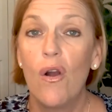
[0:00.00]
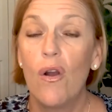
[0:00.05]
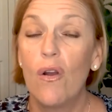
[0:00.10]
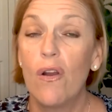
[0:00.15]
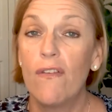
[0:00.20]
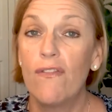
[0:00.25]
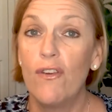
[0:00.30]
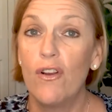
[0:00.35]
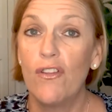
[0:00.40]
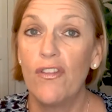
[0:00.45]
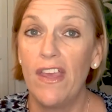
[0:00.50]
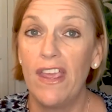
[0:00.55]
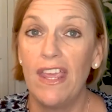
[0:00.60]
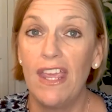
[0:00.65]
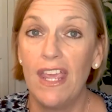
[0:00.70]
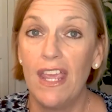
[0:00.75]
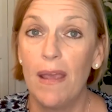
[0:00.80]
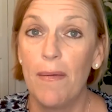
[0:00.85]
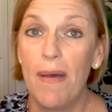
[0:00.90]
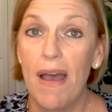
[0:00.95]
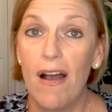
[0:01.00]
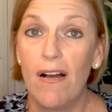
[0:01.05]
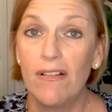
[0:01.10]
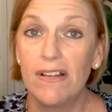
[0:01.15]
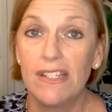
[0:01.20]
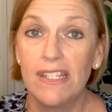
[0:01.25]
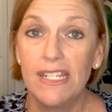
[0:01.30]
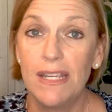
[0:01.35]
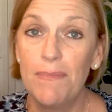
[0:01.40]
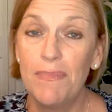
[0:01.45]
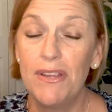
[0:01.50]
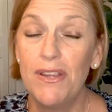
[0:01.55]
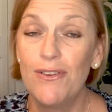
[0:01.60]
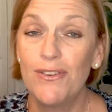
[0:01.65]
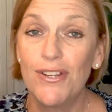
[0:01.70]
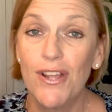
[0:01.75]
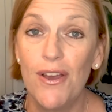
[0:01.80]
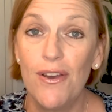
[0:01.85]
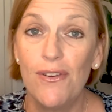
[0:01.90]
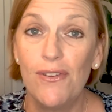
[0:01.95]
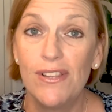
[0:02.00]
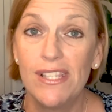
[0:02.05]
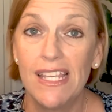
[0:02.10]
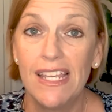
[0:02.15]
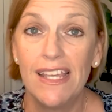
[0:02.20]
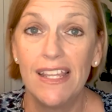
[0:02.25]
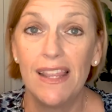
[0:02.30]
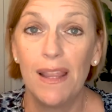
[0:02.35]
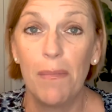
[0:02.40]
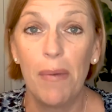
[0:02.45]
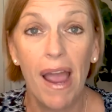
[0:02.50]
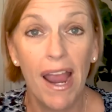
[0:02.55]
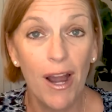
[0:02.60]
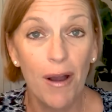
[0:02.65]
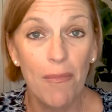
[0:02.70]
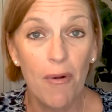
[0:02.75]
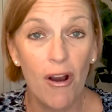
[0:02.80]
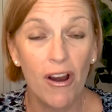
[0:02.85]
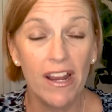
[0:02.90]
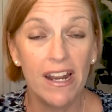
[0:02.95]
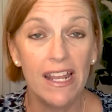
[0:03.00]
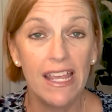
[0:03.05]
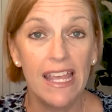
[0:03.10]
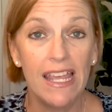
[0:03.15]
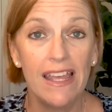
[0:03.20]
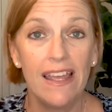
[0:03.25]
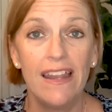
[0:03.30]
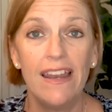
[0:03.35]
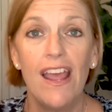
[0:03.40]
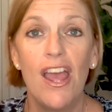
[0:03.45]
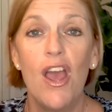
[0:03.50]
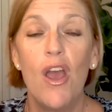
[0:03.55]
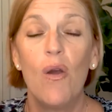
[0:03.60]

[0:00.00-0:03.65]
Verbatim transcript: or if you're thinking about tipping your toes in the buyer market again,